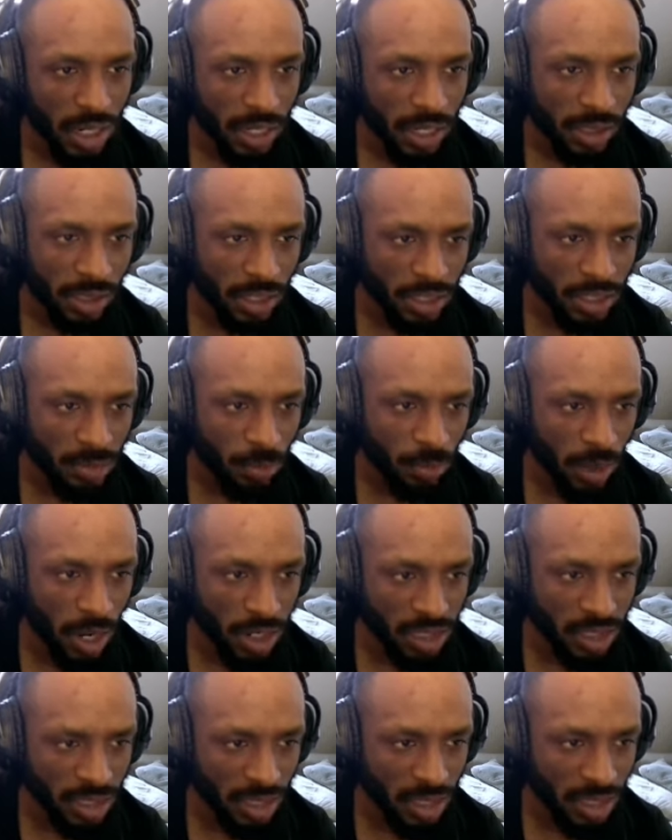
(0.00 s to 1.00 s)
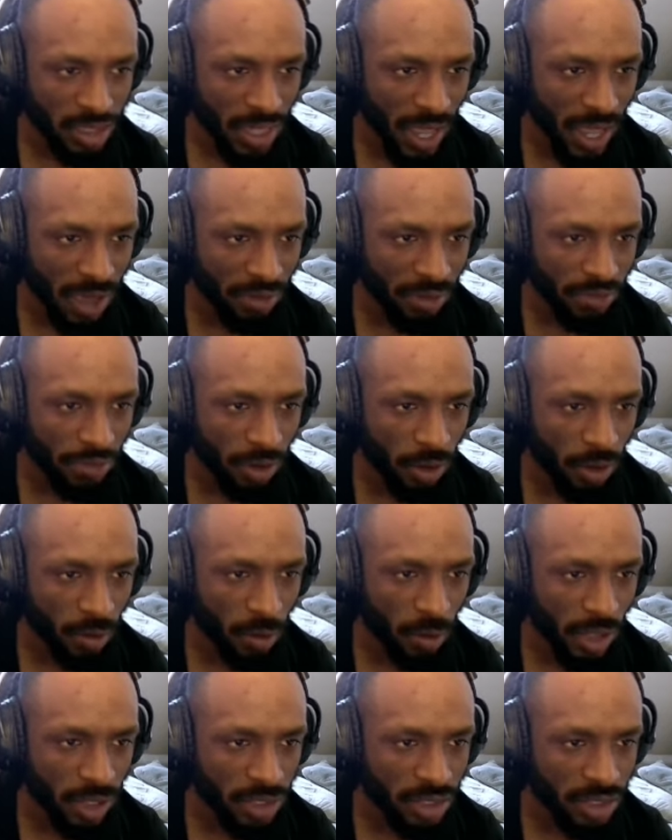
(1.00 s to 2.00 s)
this boss does have a
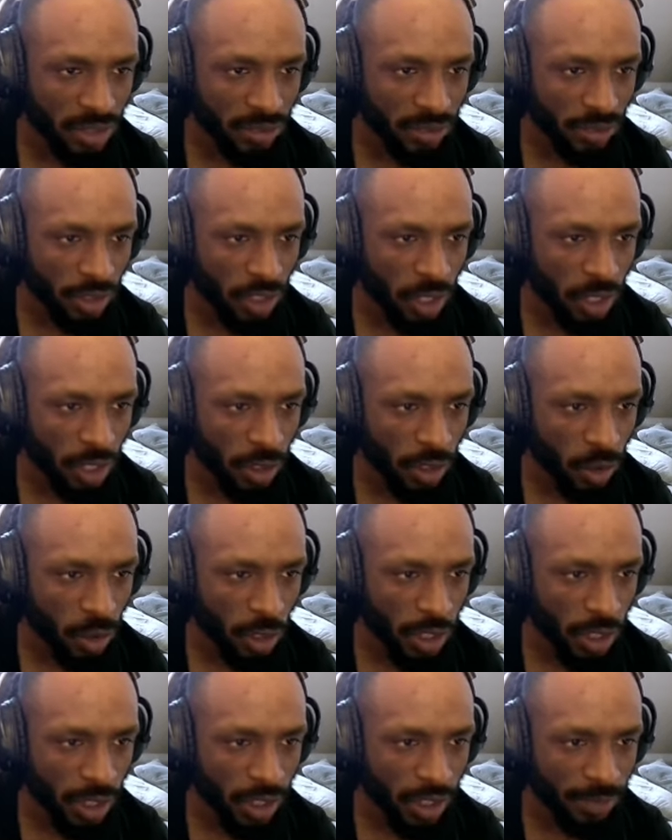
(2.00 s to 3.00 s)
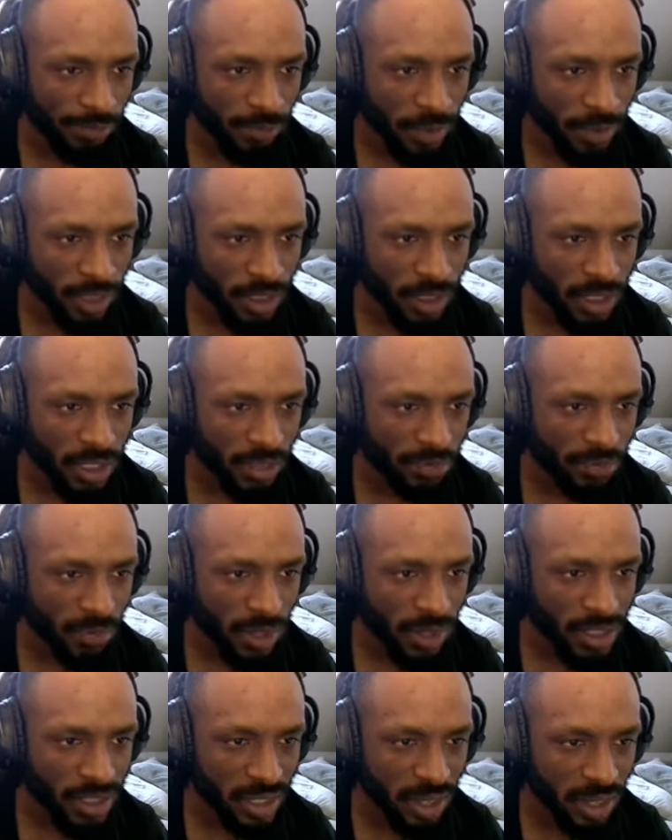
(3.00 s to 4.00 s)
relatively annoying
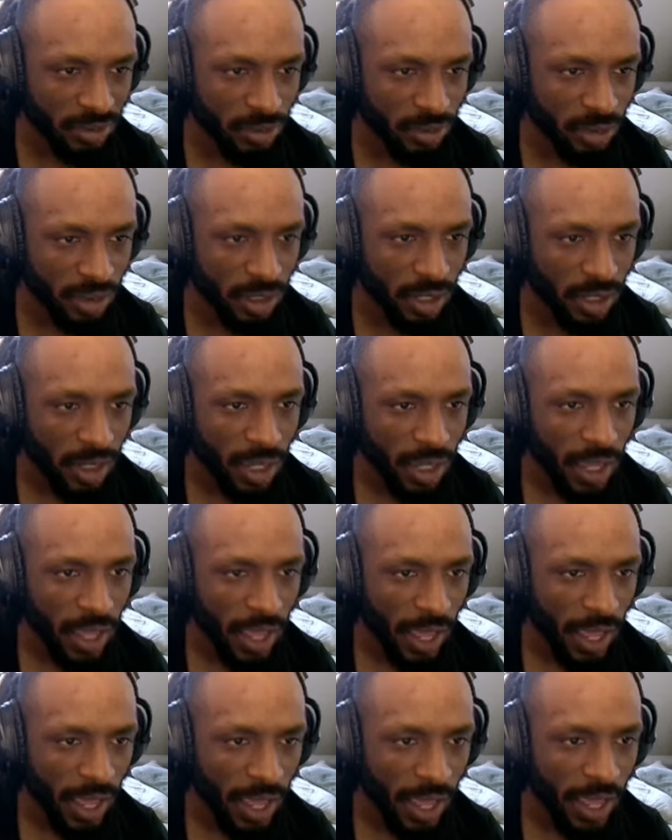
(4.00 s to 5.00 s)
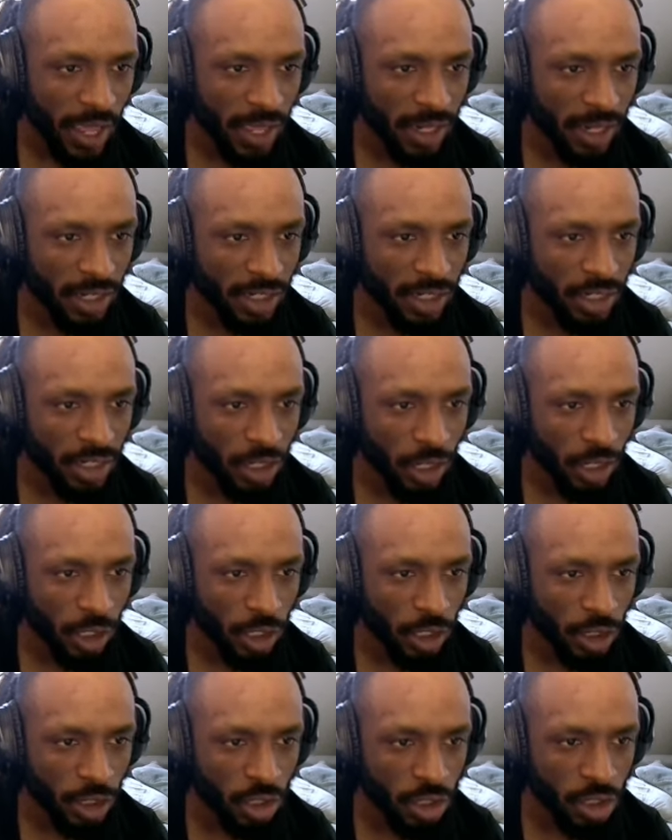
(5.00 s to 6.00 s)
defense level, and
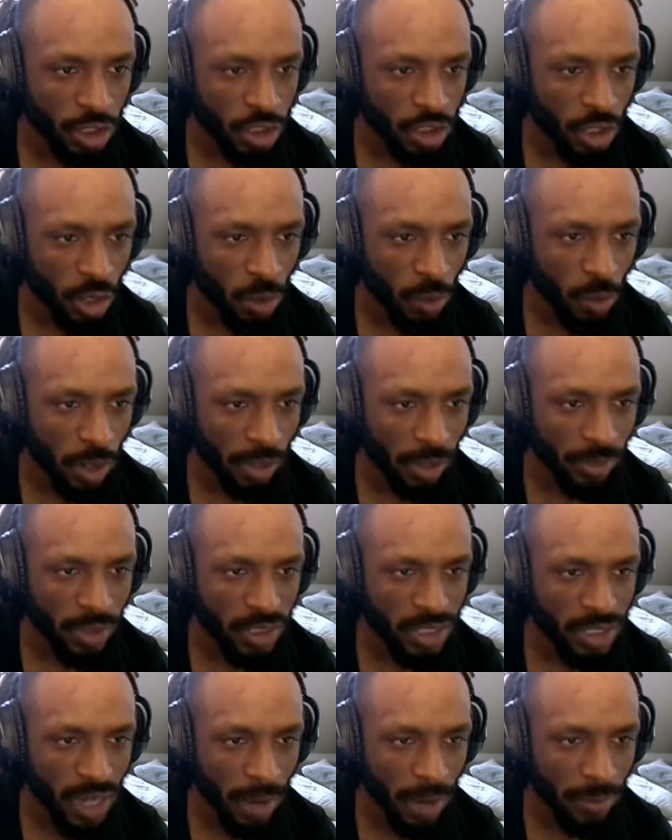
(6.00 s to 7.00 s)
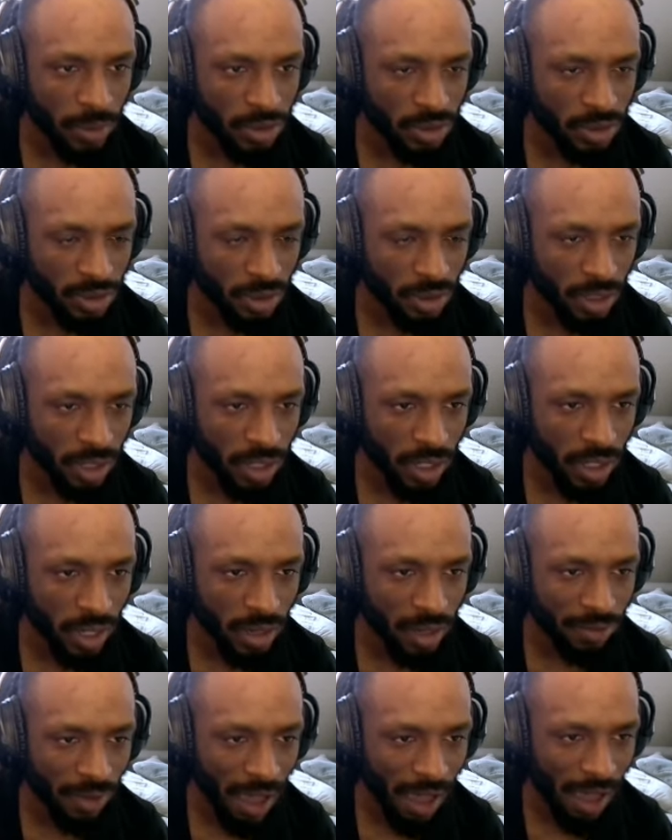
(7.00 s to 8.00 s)
you just don't want to miss the opportunity of
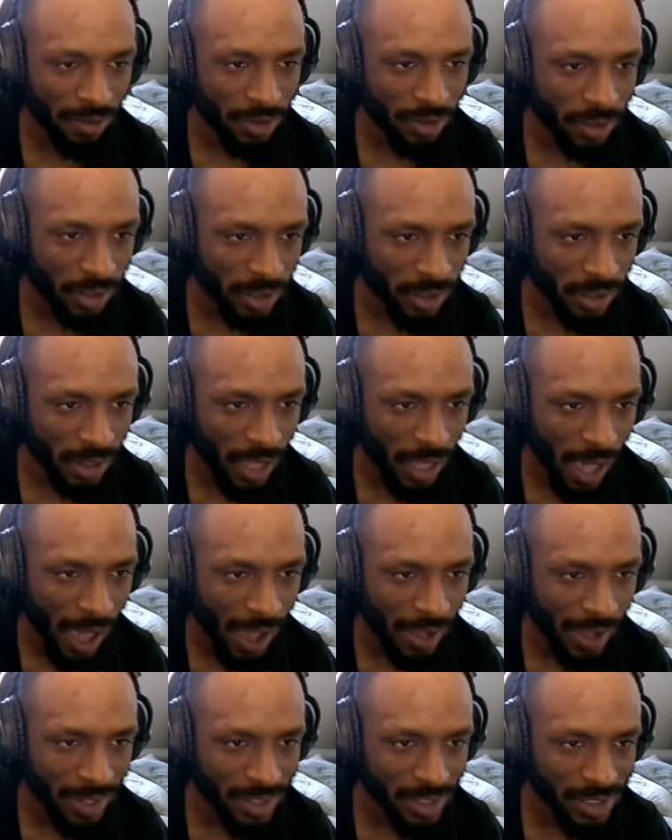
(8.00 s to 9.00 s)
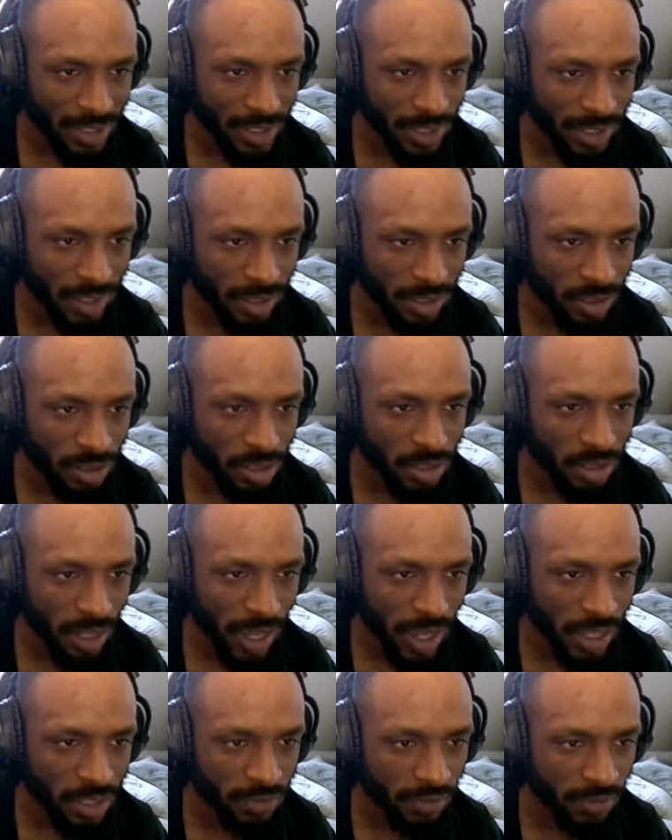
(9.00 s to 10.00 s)
having the highest skills
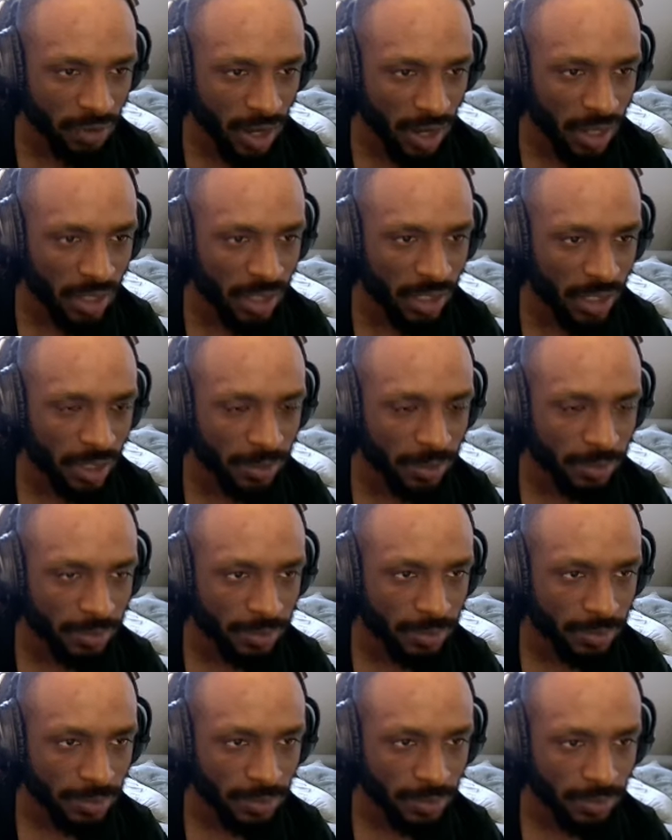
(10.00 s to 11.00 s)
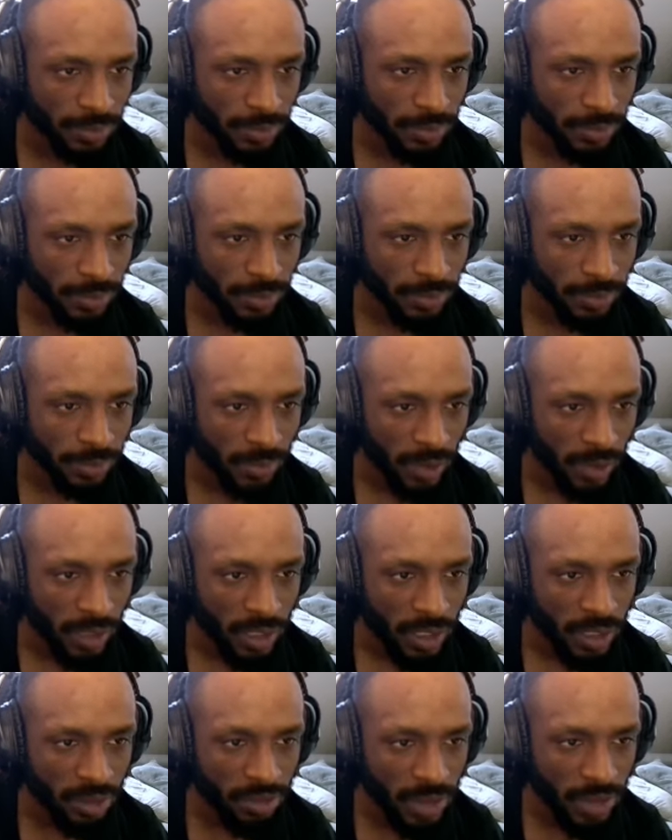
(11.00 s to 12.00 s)
as fighting it.
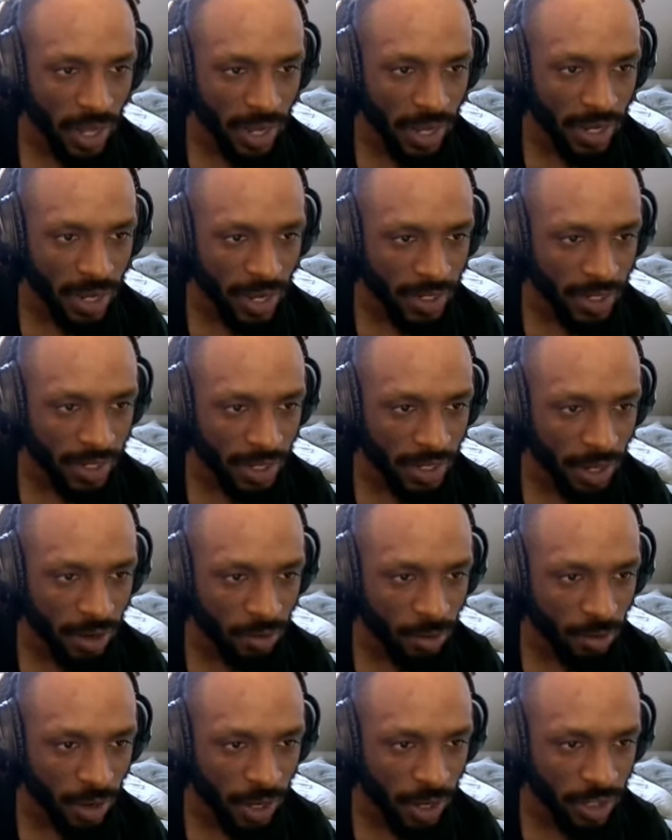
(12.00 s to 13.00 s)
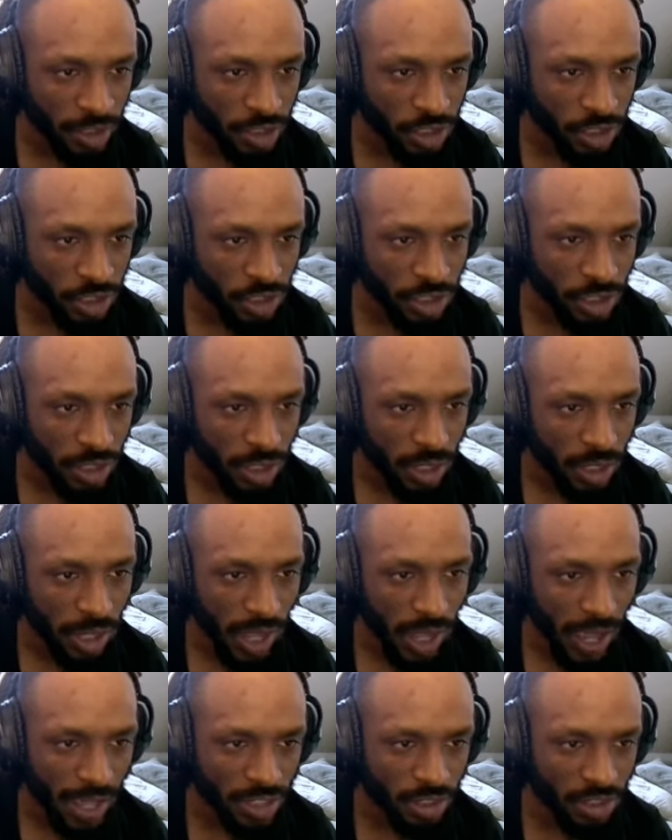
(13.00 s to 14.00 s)
Even at 99 range,
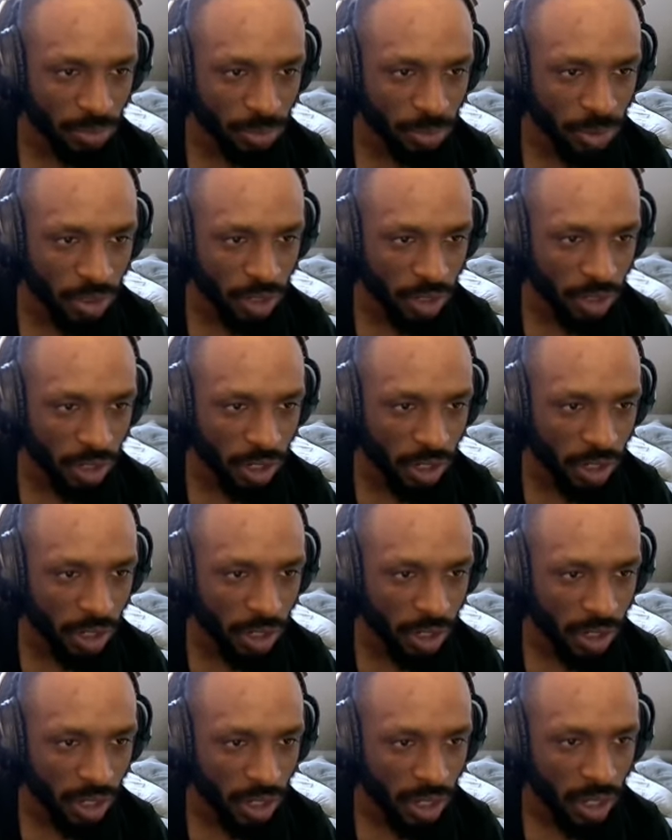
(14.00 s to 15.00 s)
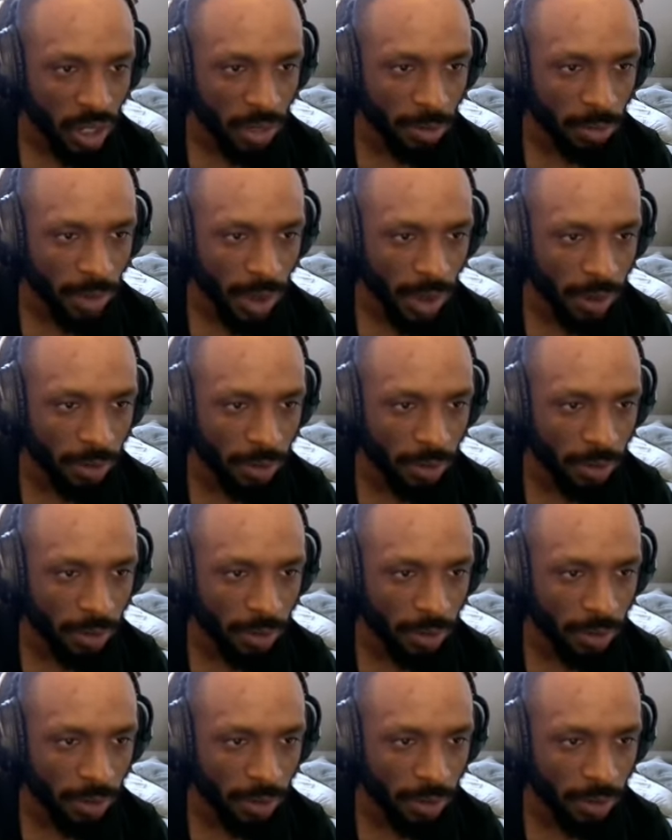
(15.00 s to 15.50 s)
as a pure, my